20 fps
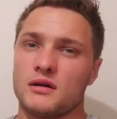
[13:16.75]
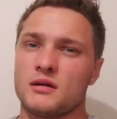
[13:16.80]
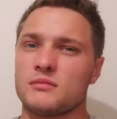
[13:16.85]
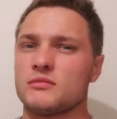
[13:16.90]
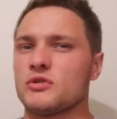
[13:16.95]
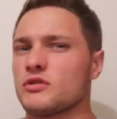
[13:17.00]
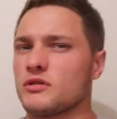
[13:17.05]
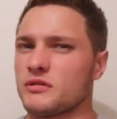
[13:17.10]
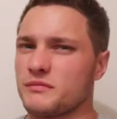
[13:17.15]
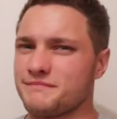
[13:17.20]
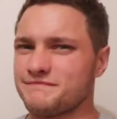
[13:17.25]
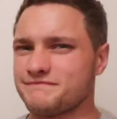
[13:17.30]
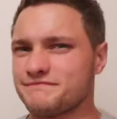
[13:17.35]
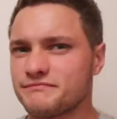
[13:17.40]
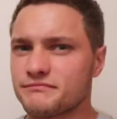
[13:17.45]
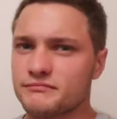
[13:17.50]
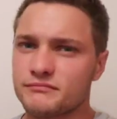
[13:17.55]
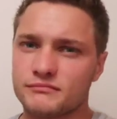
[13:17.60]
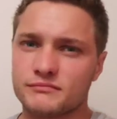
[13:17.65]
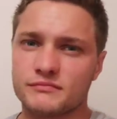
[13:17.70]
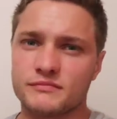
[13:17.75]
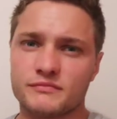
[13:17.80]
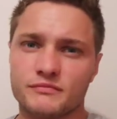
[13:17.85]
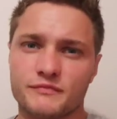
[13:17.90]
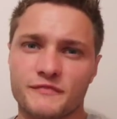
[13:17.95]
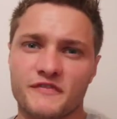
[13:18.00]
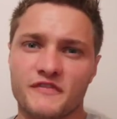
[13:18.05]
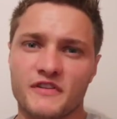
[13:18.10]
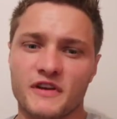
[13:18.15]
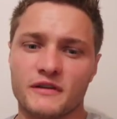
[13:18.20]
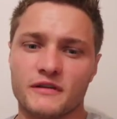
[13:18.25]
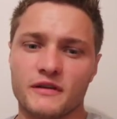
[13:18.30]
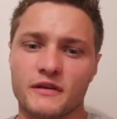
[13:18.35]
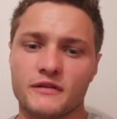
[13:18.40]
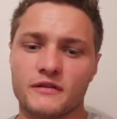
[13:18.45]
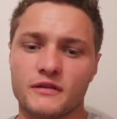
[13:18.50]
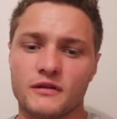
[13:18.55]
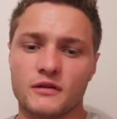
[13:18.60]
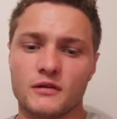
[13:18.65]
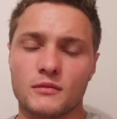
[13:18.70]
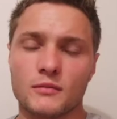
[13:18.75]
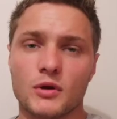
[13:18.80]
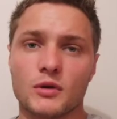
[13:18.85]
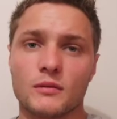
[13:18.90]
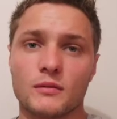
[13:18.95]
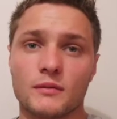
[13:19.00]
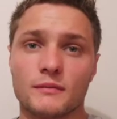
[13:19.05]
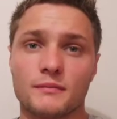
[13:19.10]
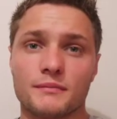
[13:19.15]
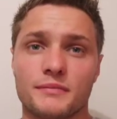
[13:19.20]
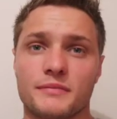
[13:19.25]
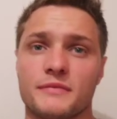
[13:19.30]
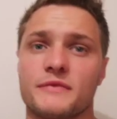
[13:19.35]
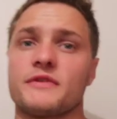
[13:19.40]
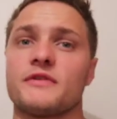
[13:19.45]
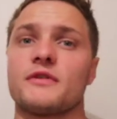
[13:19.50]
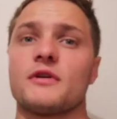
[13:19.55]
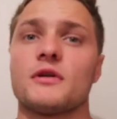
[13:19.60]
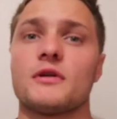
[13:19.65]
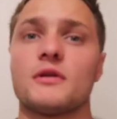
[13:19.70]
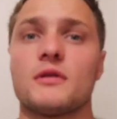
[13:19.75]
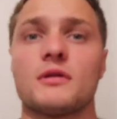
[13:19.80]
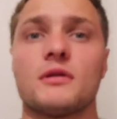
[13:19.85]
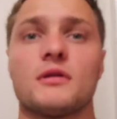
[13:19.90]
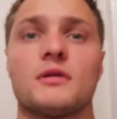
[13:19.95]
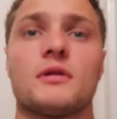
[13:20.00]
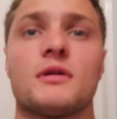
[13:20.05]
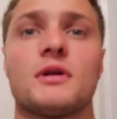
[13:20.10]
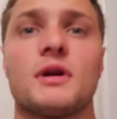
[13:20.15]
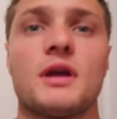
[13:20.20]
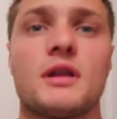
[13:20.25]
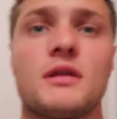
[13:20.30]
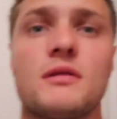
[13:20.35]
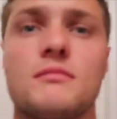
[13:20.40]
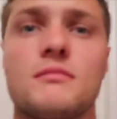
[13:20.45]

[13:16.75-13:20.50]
I'm looking fair decent at the moment. So at